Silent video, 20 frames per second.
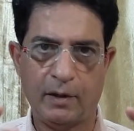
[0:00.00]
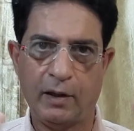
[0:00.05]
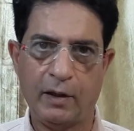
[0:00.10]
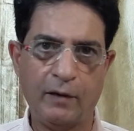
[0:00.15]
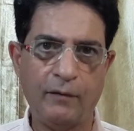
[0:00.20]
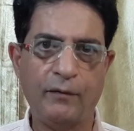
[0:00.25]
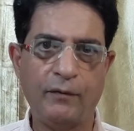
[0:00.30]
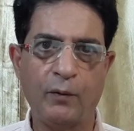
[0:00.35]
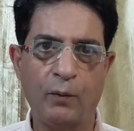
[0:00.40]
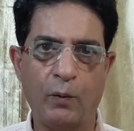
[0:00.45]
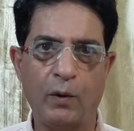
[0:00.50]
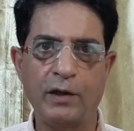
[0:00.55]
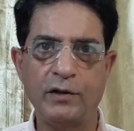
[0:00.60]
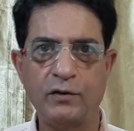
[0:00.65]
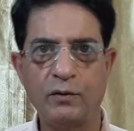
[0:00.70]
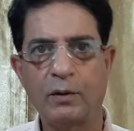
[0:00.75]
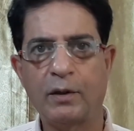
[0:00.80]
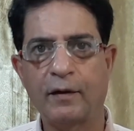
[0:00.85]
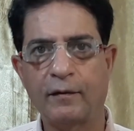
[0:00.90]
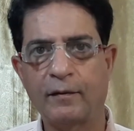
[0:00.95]
If you
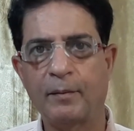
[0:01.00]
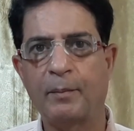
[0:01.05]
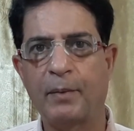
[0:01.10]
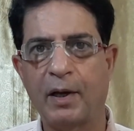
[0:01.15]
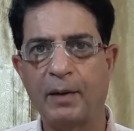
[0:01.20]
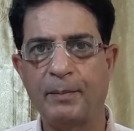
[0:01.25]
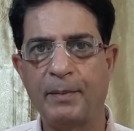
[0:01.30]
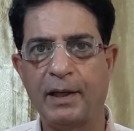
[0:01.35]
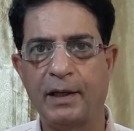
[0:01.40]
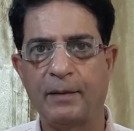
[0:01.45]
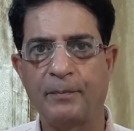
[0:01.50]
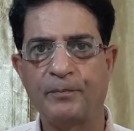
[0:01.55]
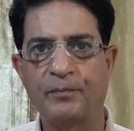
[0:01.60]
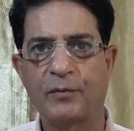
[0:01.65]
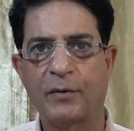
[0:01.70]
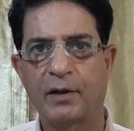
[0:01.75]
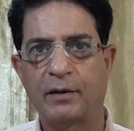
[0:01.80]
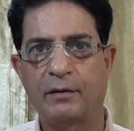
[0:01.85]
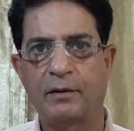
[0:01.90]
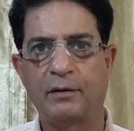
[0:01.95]
want, you can say by me.
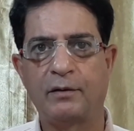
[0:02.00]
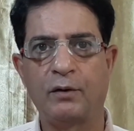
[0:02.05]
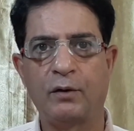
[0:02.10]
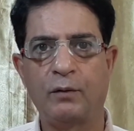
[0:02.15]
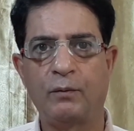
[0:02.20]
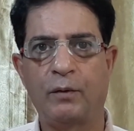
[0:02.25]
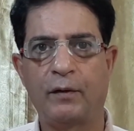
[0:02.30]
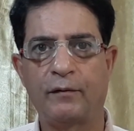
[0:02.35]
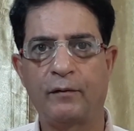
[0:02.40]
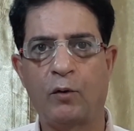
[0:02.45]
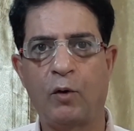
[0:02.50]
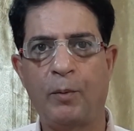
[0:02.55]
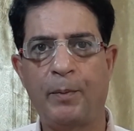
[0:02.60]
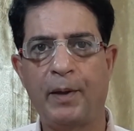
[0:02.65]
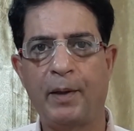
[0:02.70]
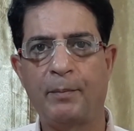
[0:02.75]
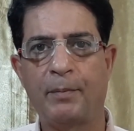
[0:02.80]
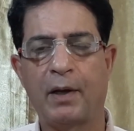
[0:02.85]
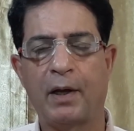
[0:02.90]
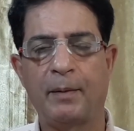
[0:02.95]
The door was
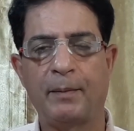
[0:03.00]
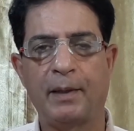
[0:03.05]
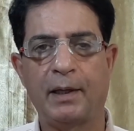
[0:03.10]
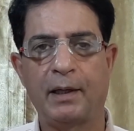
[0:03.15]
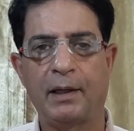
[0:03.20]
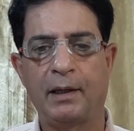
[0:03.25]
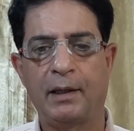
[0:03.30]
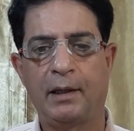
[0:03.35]
opened by me.